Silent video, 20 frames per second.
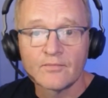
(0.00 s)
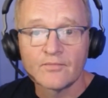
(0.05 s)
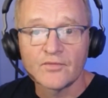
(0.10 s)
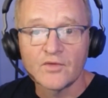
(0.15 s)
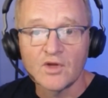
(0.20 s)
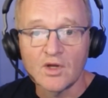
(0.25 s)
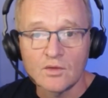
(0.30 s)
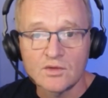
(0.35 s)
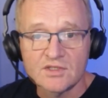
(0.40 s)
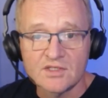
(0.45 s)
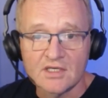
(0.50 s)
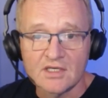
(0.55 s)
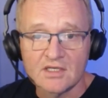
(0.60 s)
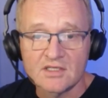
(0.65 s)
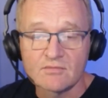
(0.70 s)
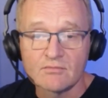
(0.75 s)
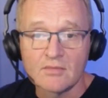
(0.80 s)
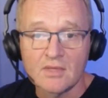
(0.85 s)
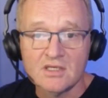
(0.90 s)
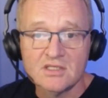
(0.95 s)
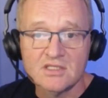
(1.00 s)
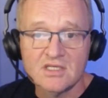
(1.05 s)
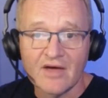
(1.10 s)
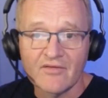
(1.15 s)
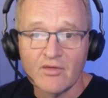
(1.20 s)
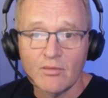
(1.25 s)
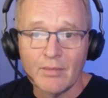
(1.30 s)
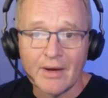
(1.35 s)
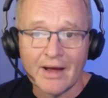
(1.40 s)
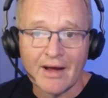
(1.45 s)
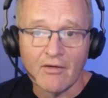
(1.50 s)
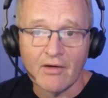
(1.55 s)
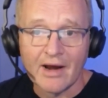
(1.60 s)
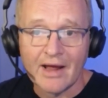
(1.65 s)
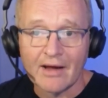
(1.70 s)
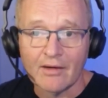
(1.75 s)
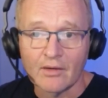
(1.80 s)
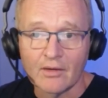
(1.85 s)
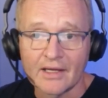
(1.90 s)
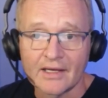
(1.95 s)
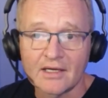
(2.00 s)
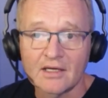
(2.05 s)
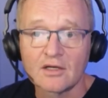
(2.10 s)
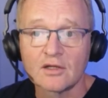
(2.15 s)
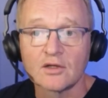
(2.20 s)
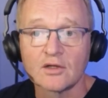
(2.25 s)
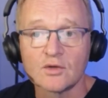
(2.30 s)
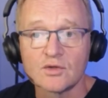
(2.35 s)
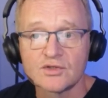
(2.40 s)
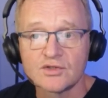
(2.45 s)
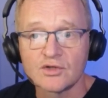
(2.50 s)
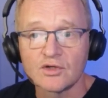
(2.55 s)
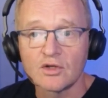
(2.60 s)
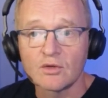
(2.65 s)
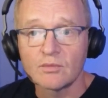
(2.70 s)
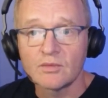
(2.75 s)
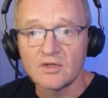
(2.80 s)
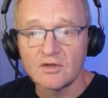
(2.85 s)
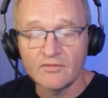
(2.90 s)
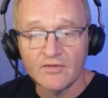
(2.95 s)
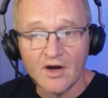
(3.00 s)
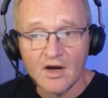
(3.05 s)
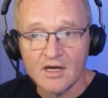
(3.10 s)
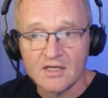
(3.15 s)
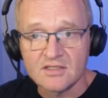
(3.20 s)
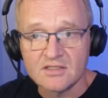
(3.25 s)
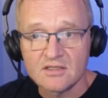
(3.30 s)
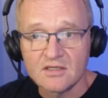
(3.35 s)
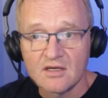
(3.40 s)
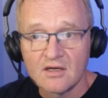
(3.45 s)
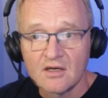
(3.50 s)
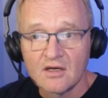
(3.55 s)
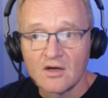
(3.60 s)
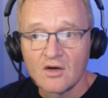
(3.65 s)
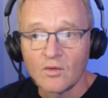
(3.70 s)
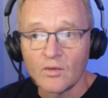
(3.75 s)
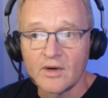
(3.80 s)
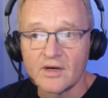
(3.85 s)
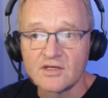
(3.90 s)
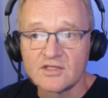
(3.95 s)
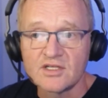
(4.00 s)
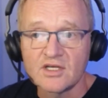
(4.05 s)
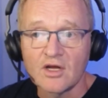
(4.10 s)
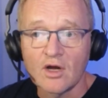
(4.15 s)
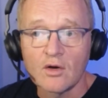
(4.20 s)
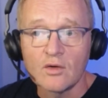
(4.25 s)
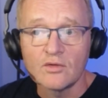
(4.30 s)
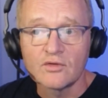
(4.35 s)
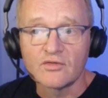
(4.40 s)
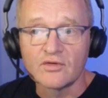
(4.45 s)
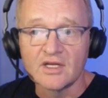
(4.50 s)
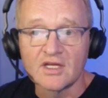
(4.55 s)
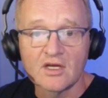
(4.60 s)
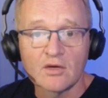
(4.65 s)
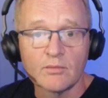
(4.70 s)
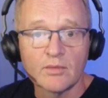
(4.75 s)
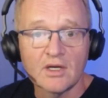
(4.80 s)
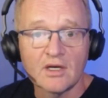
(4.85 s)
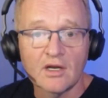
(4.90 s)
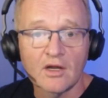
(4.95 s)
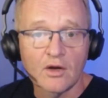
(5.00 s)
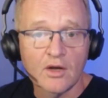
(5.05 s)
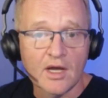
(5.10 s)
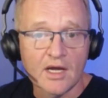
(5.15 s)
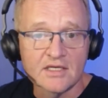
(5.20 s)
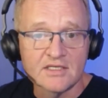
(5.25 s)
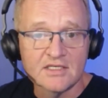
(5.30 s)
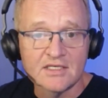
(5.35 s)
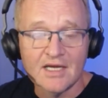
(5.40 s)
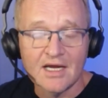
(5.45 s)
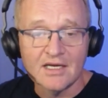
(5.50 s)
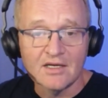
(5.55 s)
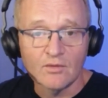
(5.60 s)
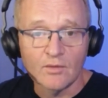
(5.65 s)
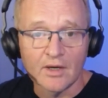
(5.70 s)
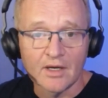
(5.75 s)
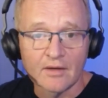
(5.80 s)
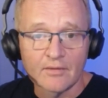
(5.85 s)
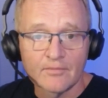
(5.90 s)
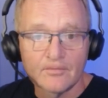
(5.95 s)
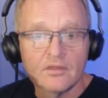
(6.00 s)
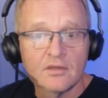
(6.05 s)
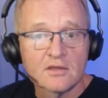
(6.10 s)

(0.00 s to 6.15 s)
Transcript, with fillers: The O six must have a power outlet close to the device, whereas the O three can be located anywhere.